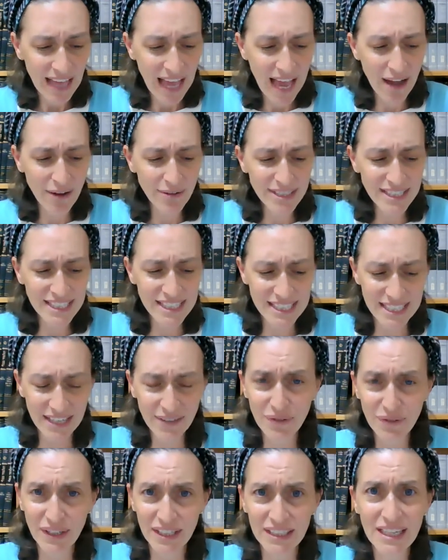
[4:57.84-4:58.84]
How is this
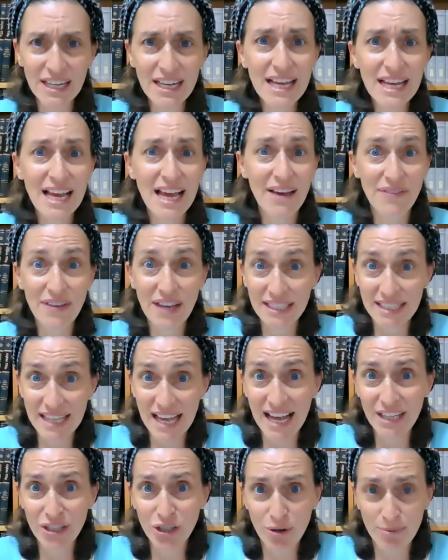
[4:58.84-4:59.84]
different if he has
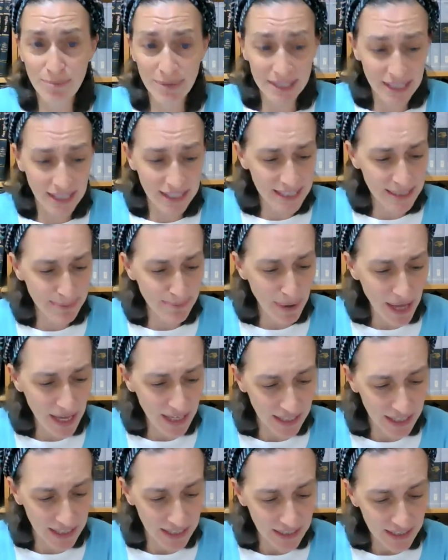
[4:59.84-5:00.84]
excrement on his
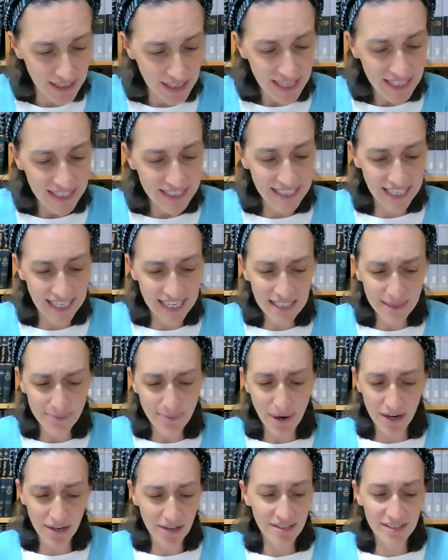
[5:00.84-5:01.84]
body?
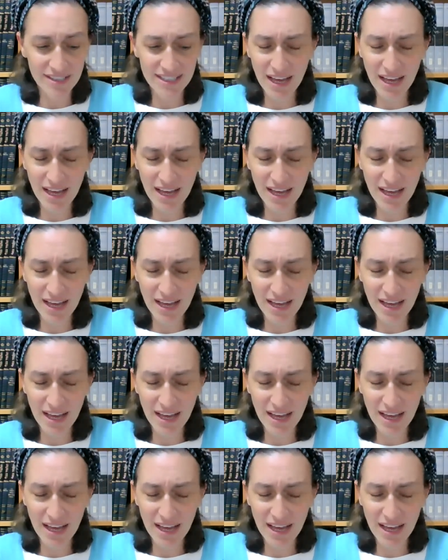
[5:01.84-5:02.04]
Di'itmar, because